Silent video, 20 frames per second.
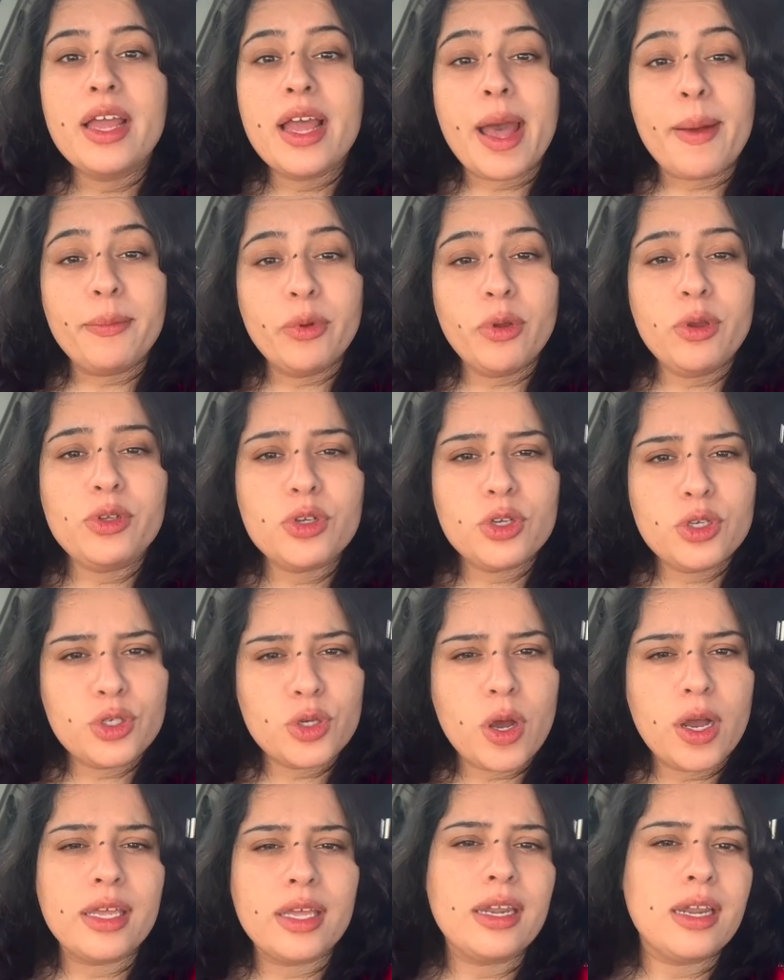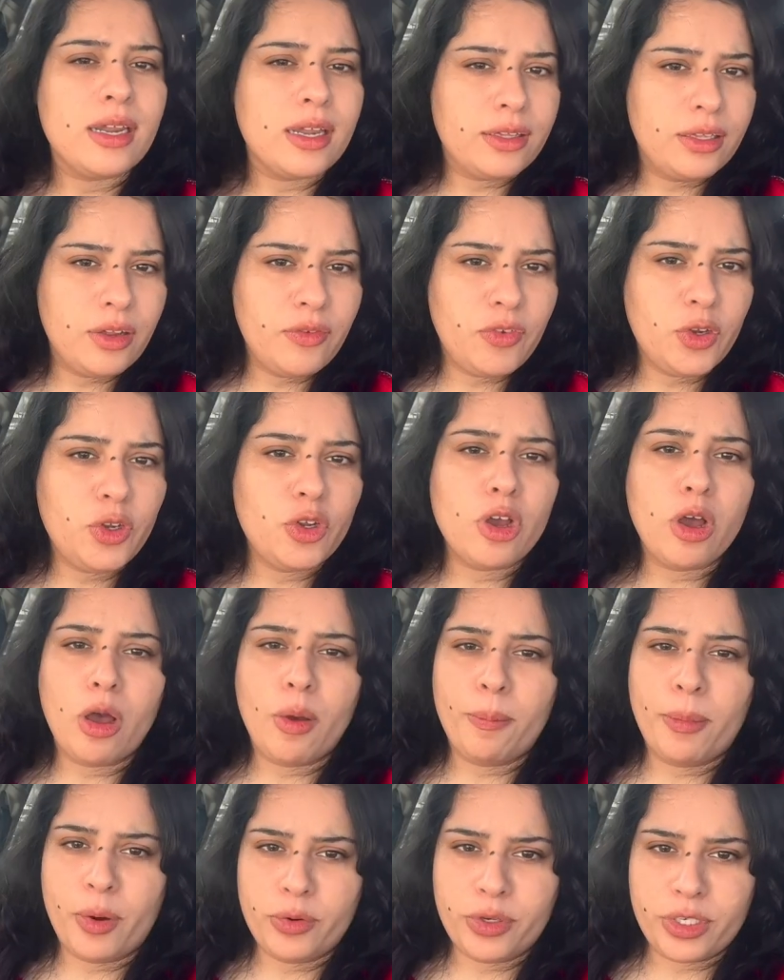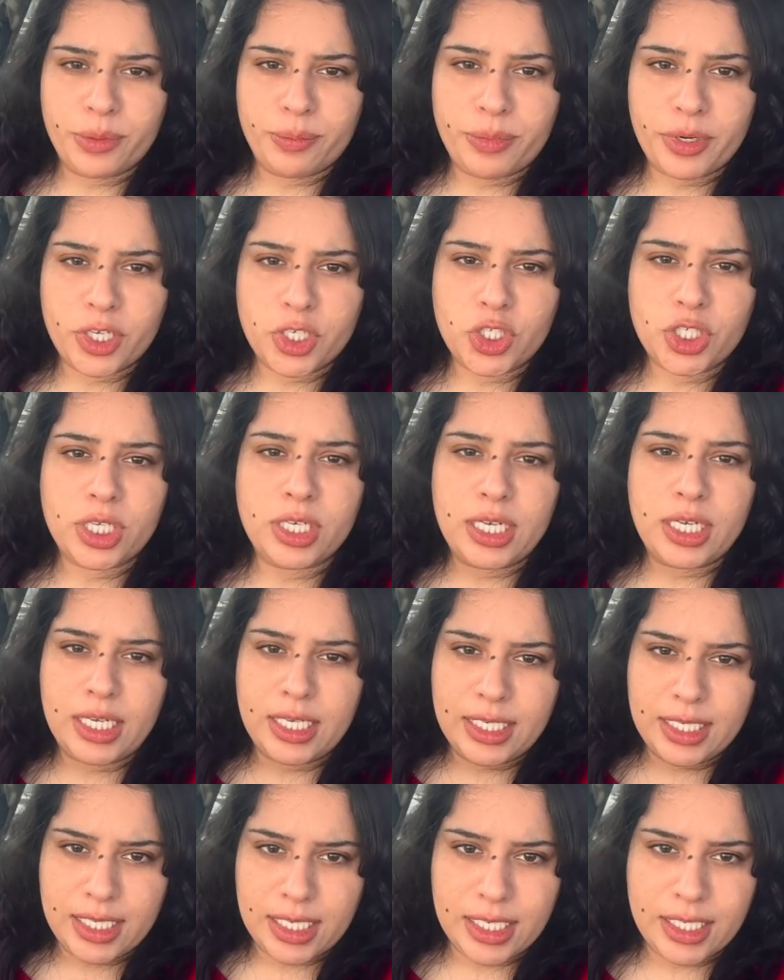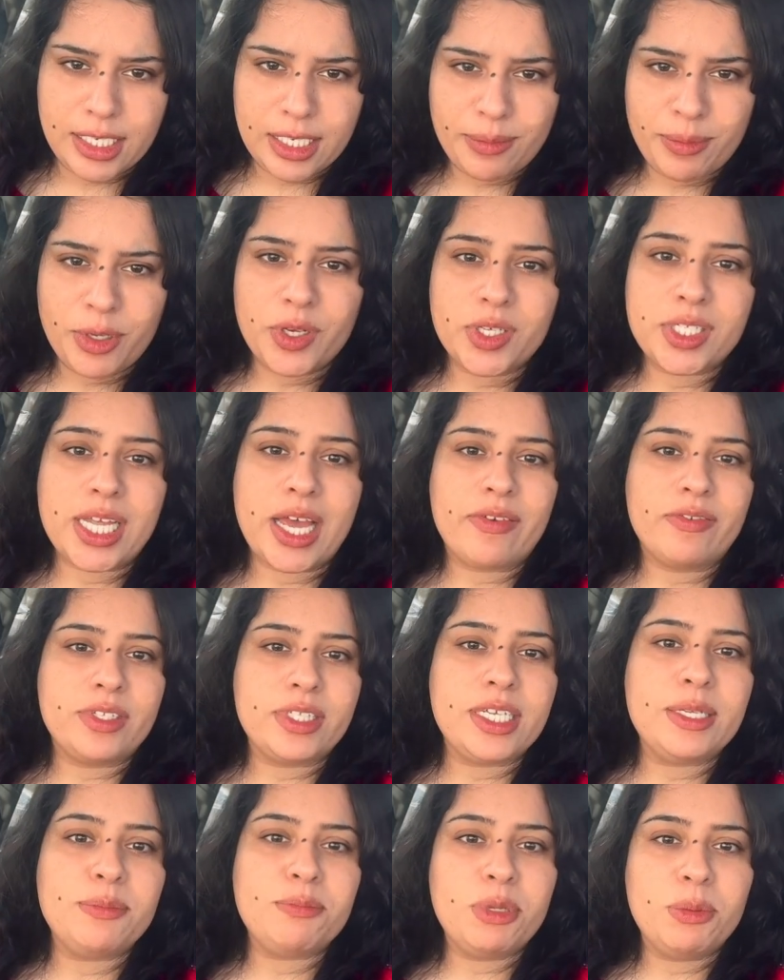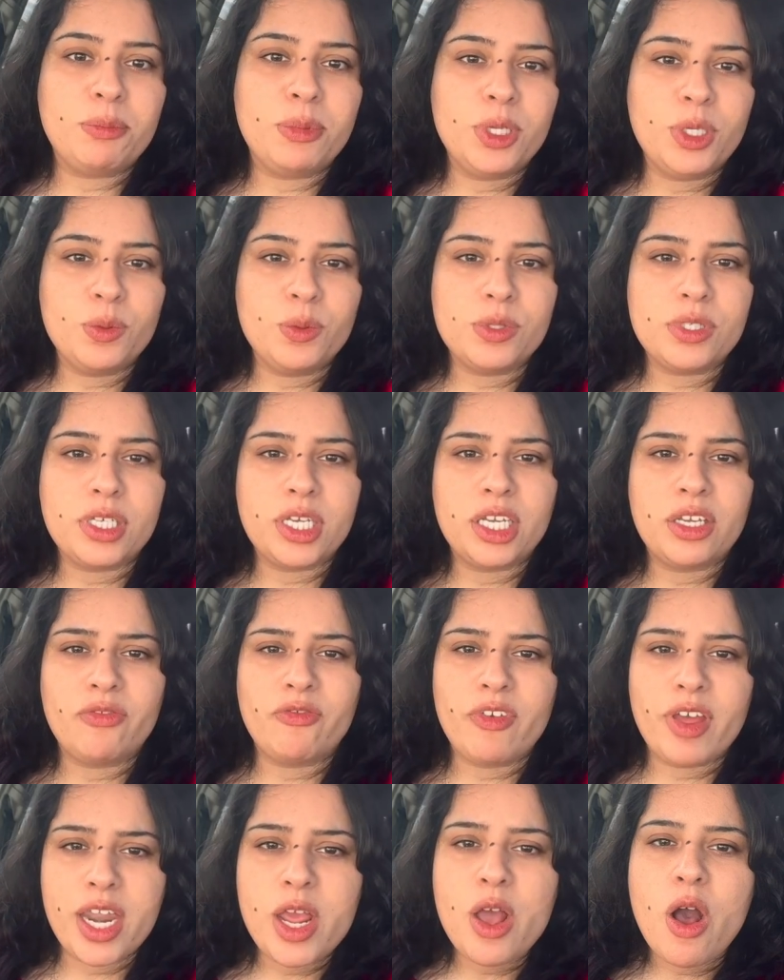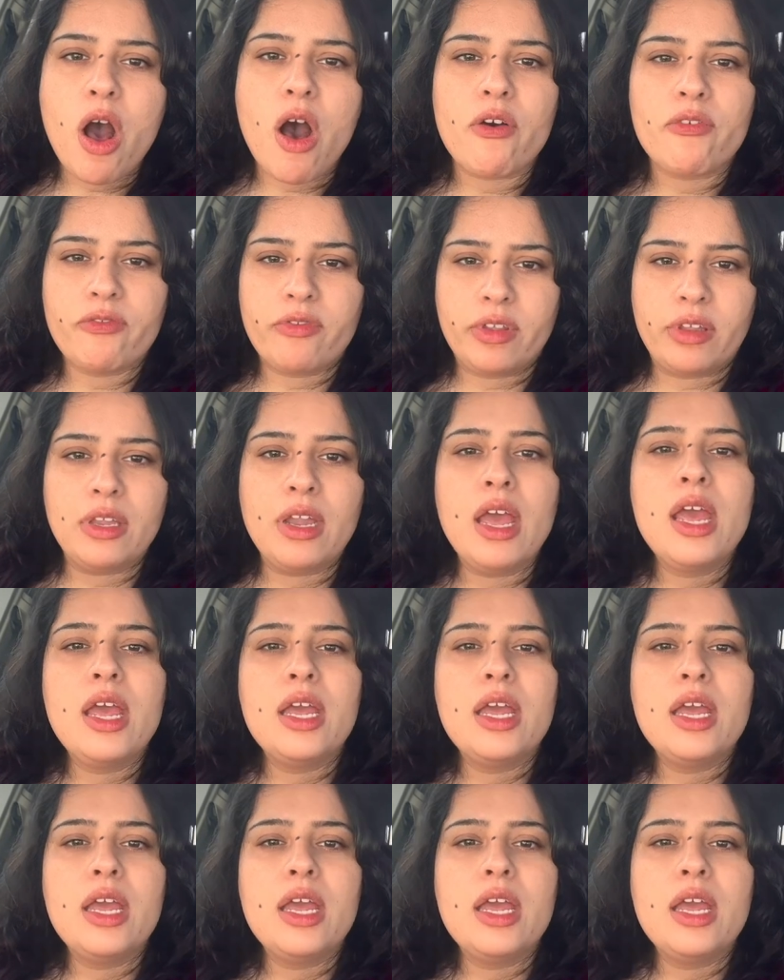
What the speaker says: I'm going to talk in another video about depression in detail because I have seen people using it very often.